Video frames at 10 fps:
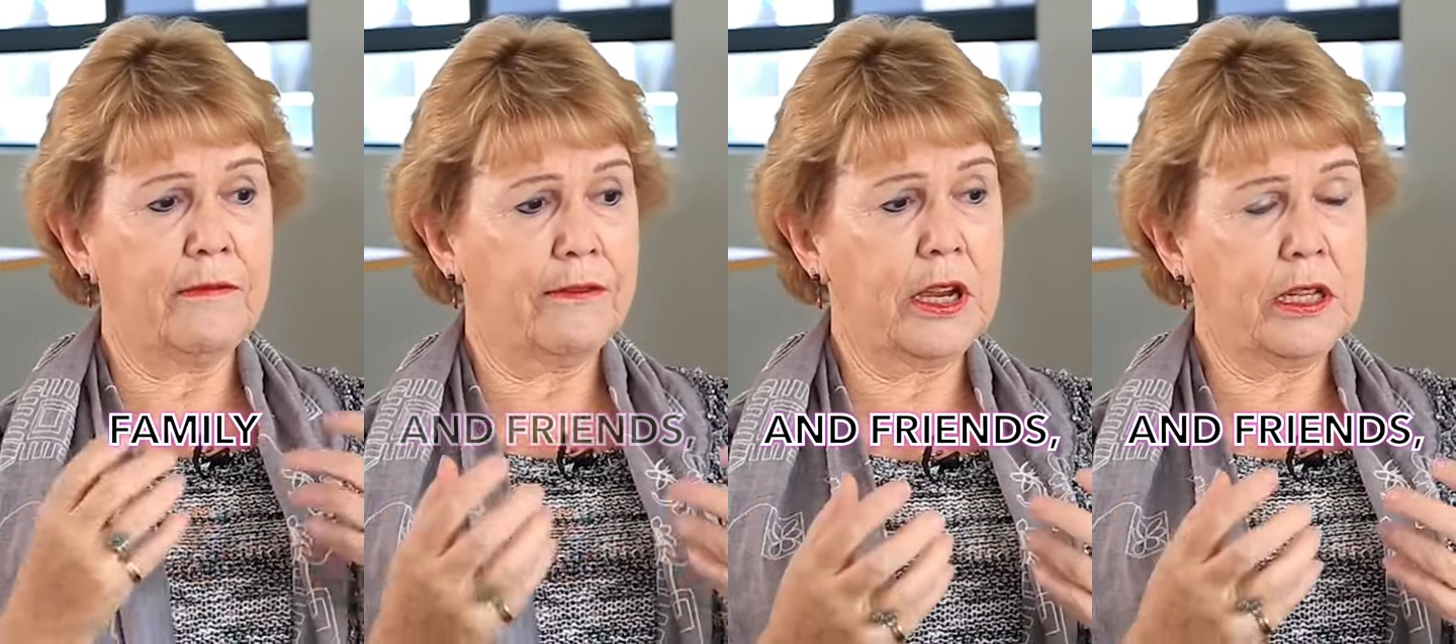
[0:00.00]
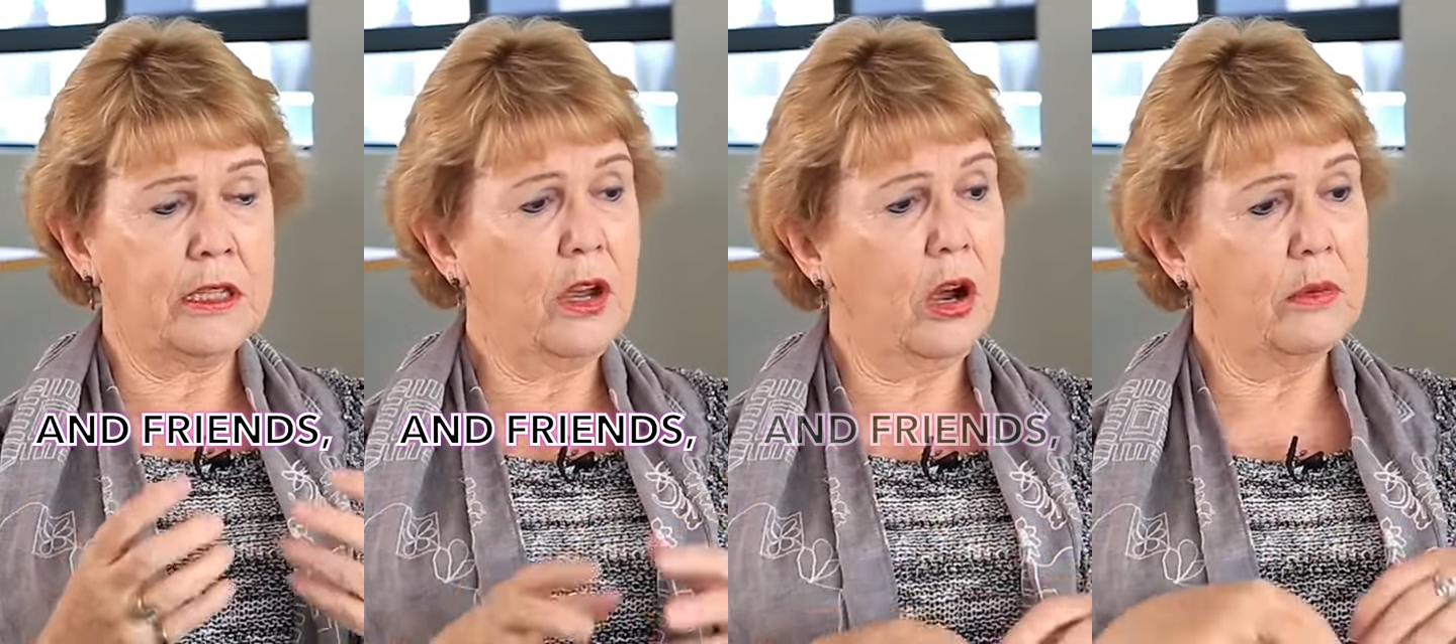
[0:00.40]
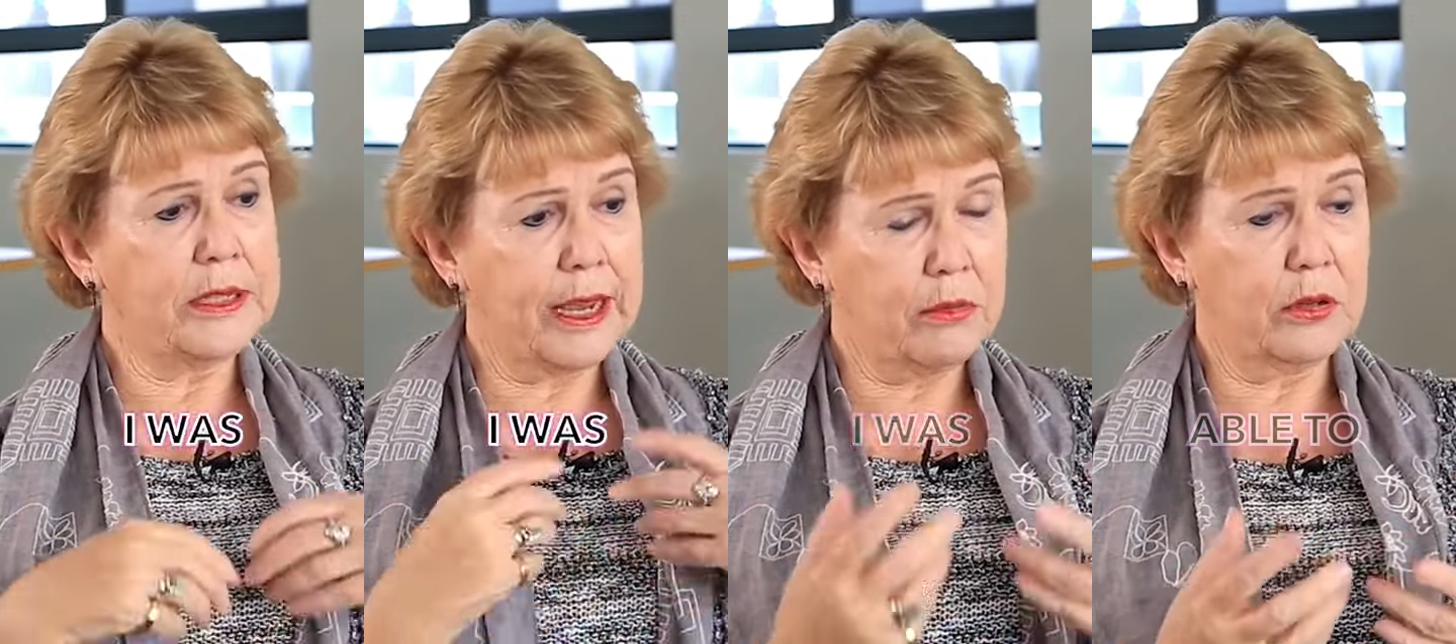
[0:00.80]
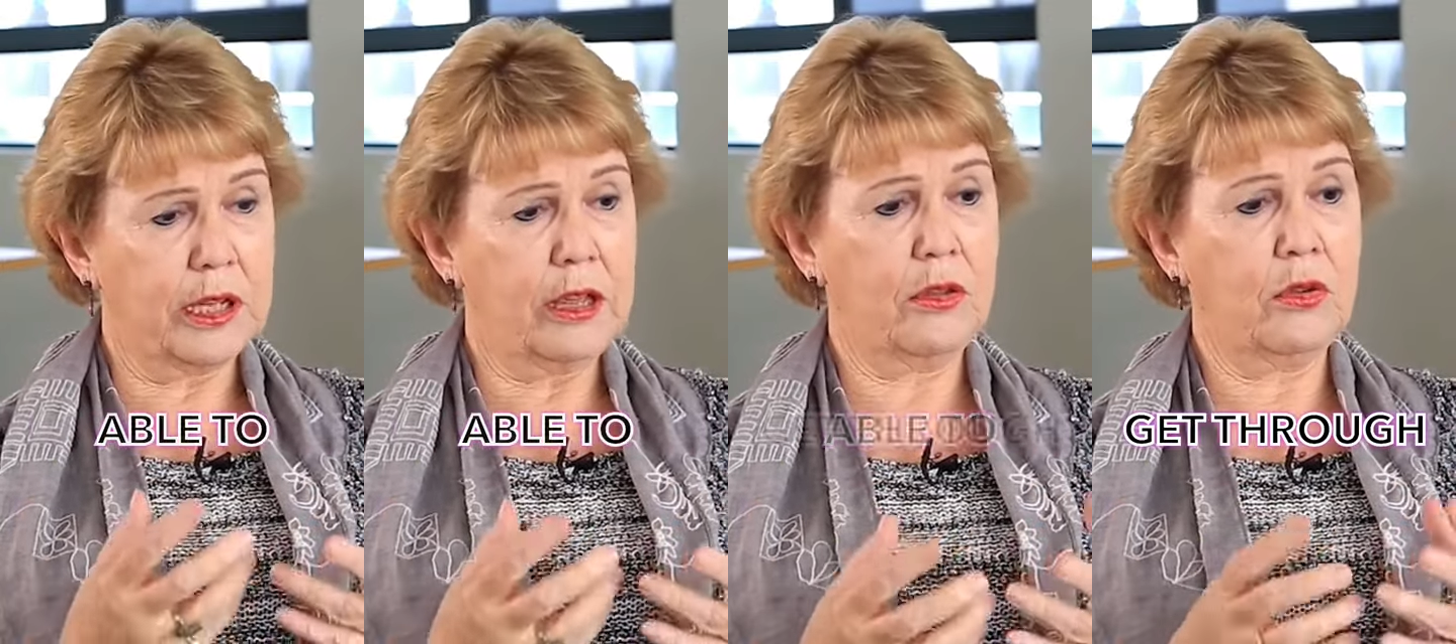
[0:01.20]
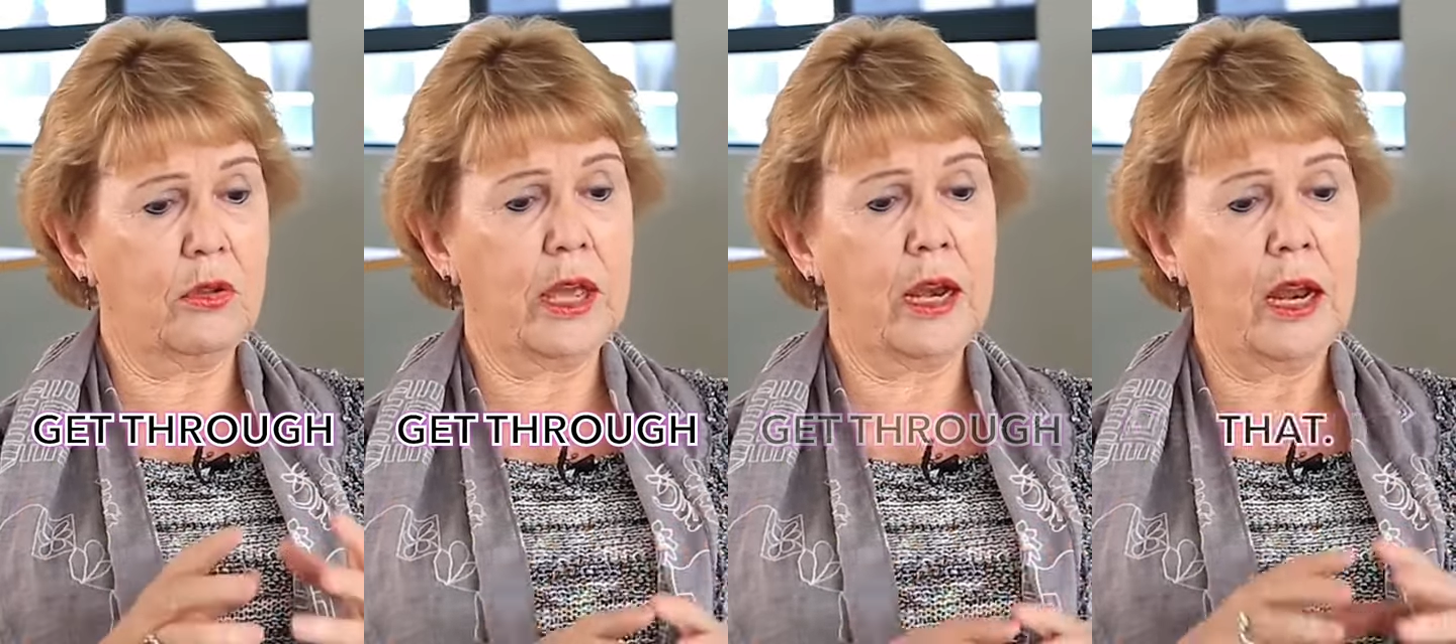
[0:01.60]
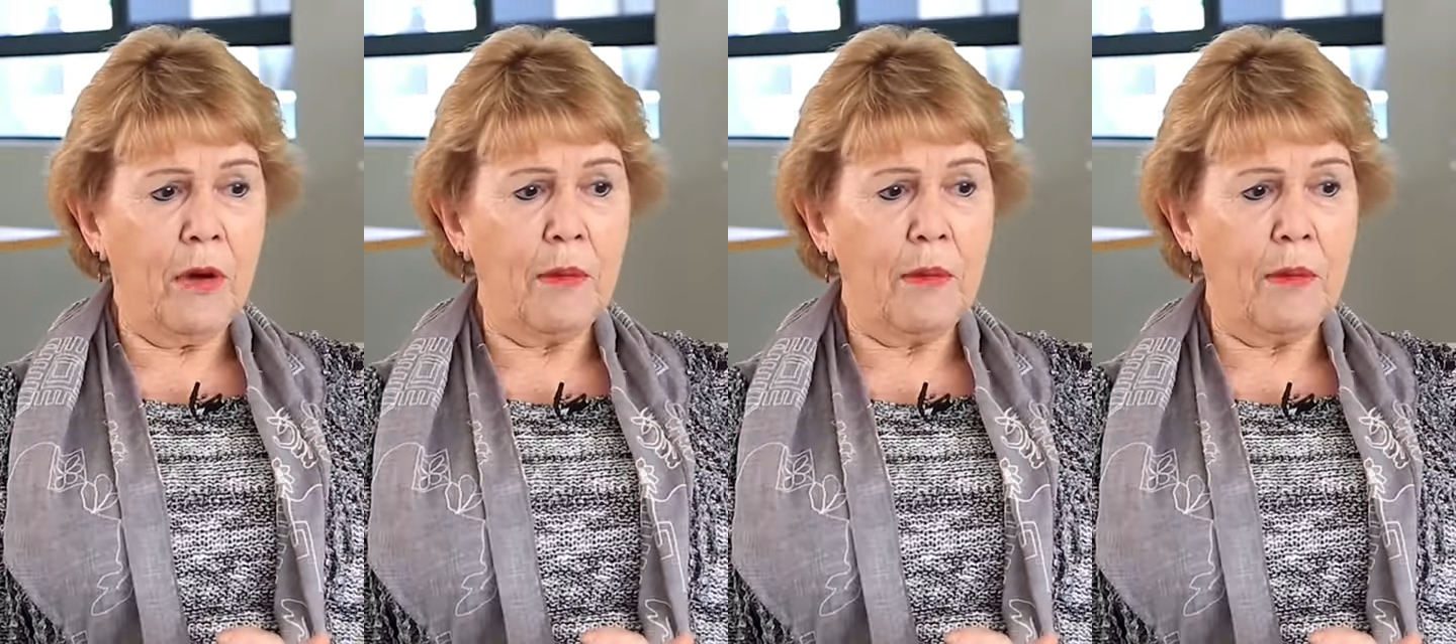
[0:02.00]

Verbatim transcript: and friends, I was able to get through that.